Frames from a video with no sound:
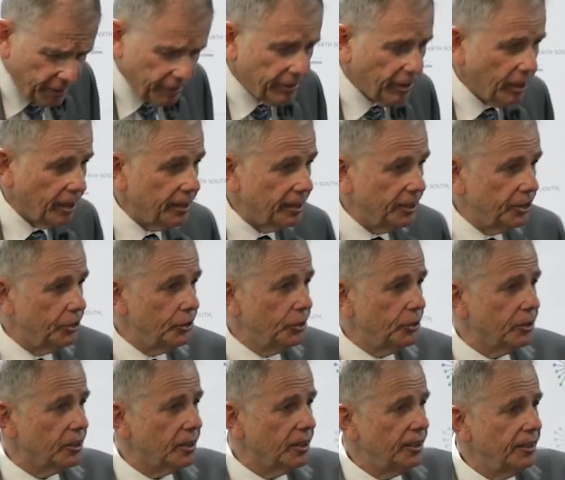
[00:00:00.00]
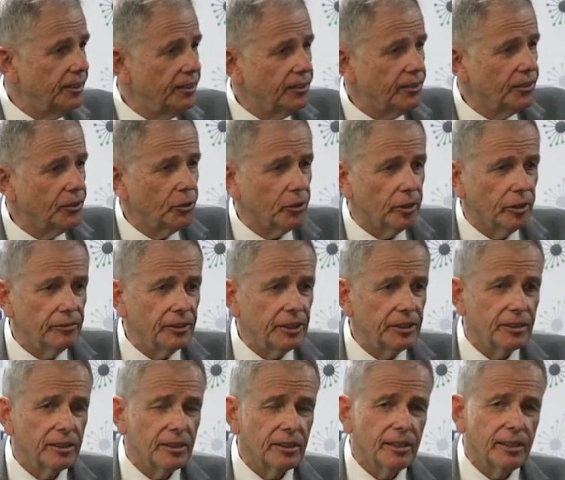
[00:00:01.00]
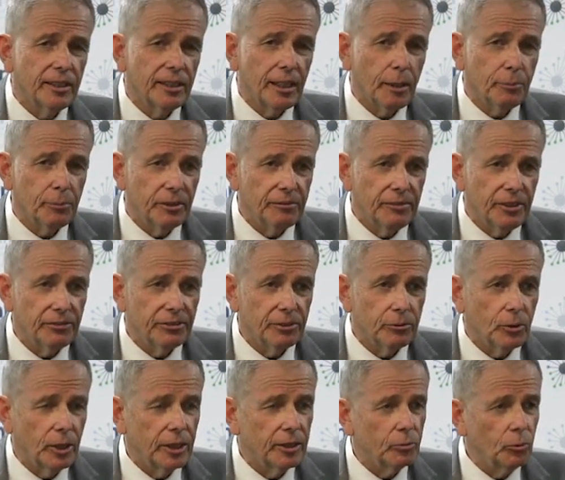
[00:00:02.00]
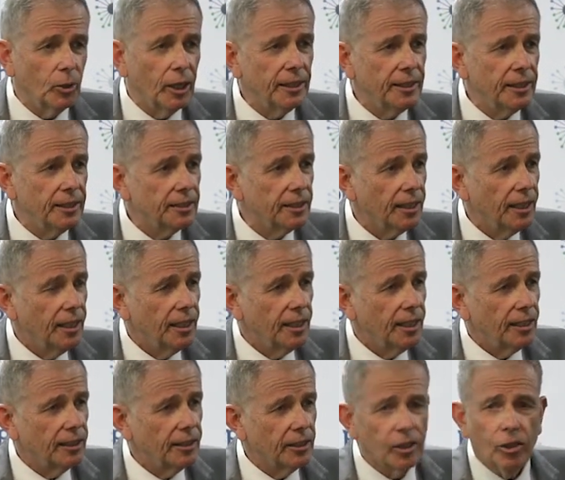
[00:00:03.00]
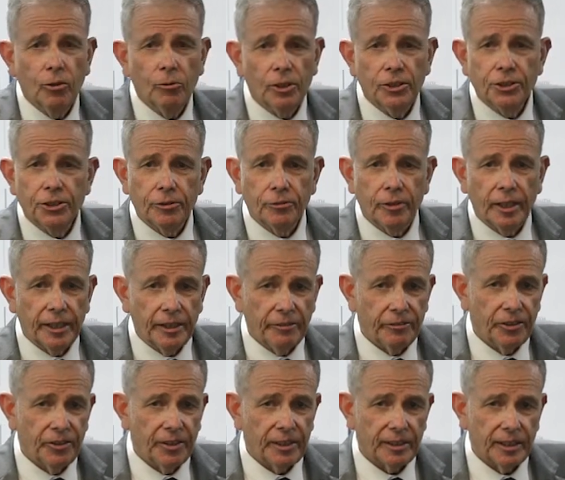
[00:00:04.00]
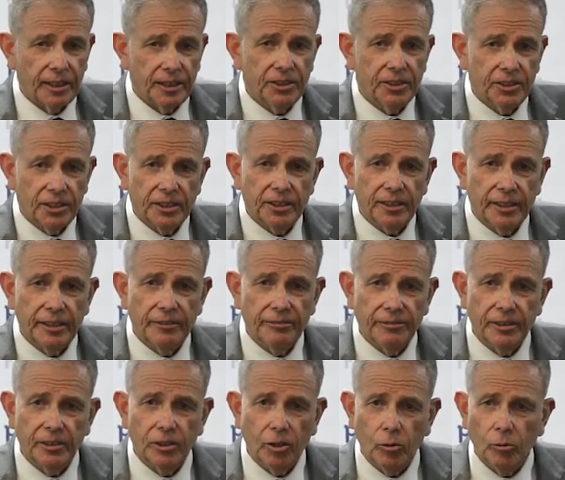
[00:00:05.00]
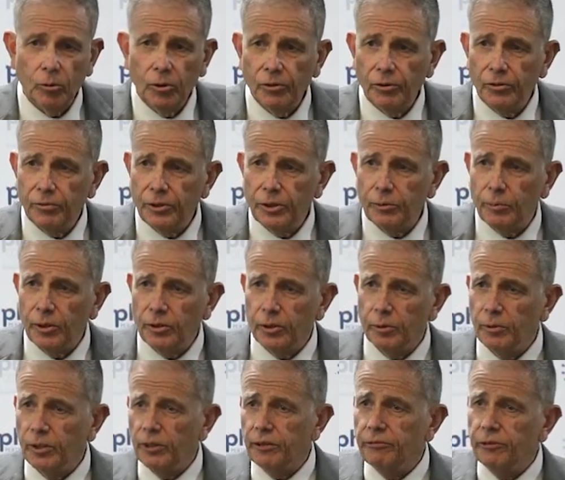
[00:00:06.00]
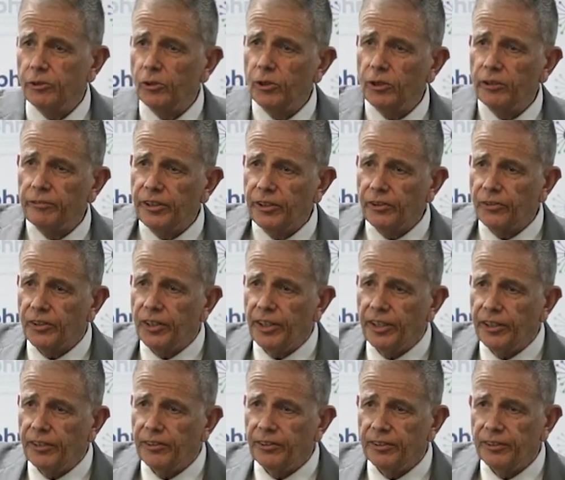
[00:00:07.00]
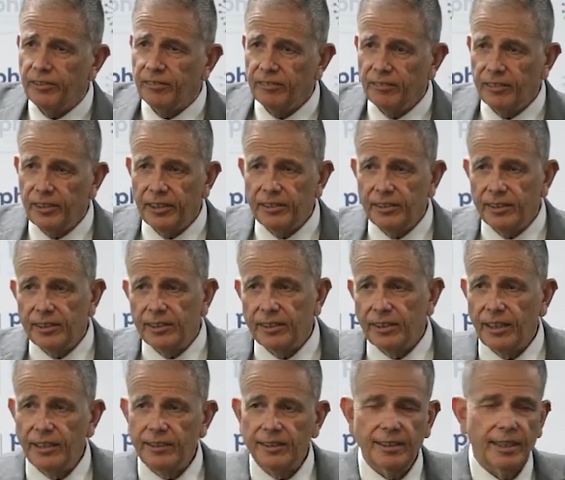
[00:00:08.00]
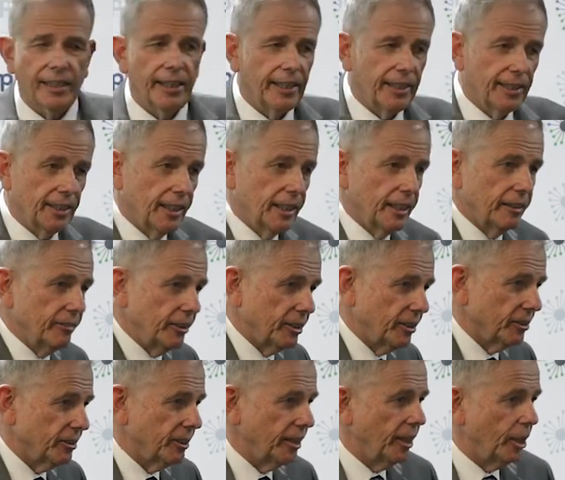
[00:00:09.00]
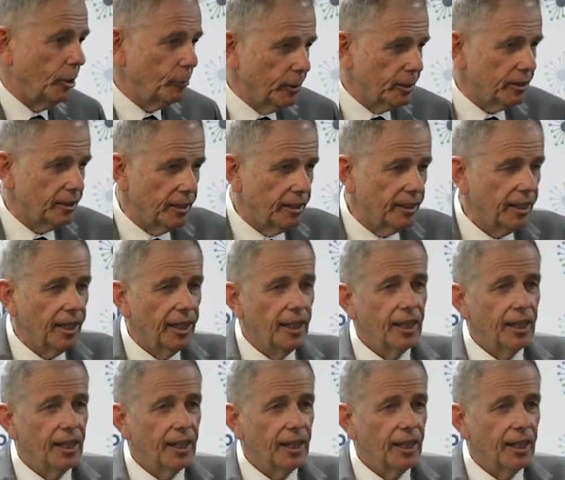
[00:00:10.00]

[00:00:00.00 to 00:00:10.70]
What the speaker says: divide is usually thought of in a couple of different ways. One is the Commonwealth should run everything. Let's just give the Commonwealth responsibility for all of healthcare and get the states the hell out of it because they're hopeless at it.